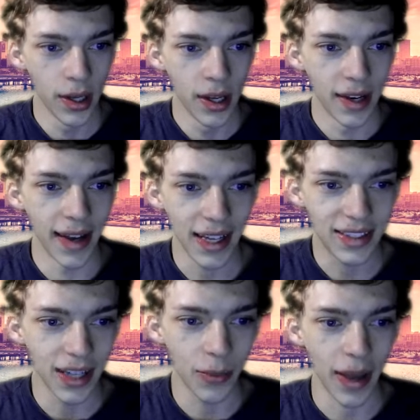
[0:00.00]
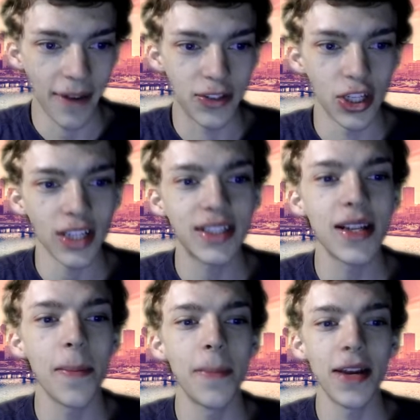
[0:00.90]
next up we have
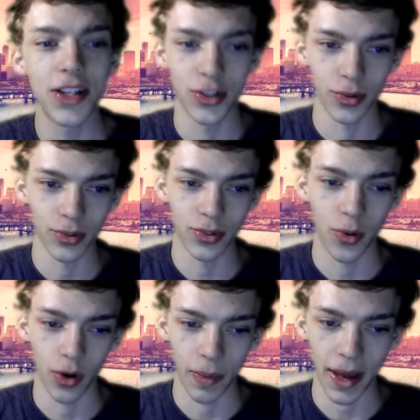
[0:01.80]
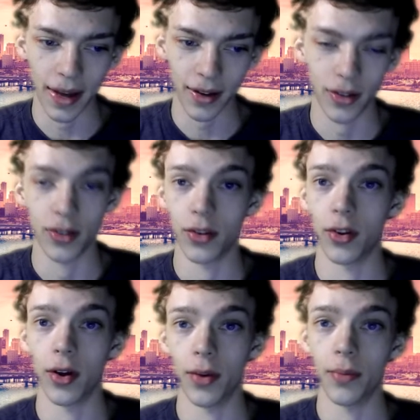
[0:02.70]
Justin Mitchell, quarterback,
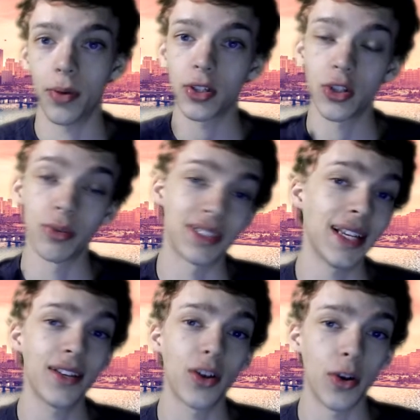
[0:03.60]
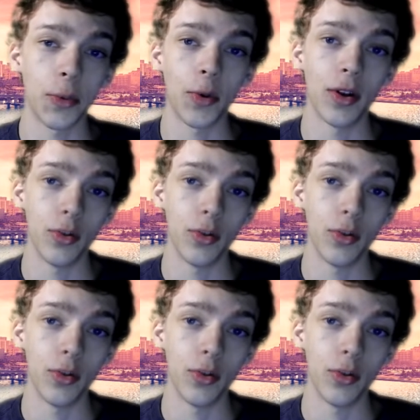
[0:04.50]
the person who was said to go #1, who